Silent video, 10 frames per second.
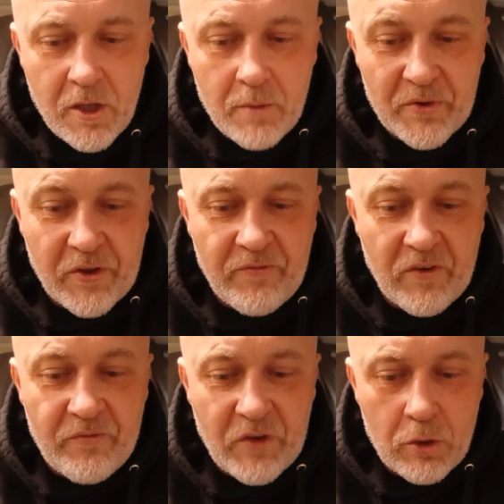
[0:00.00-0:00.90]
but the
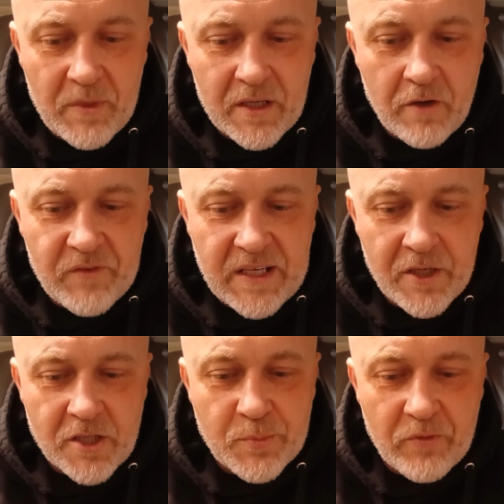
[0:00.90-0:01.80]
fulfillment of
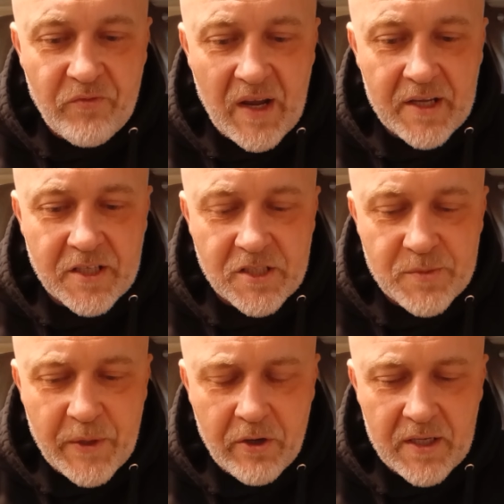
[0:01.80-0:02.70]
Enoch's prophetic
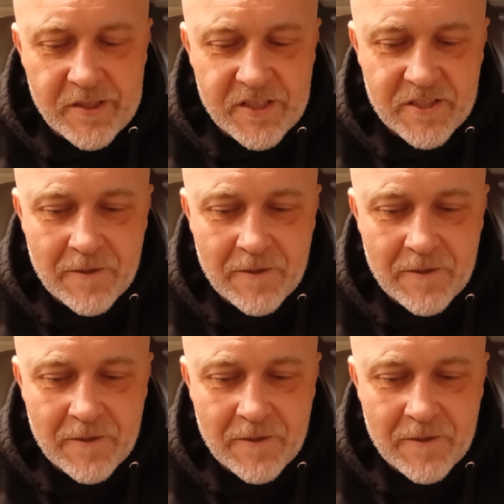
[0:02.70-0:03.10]
experiences.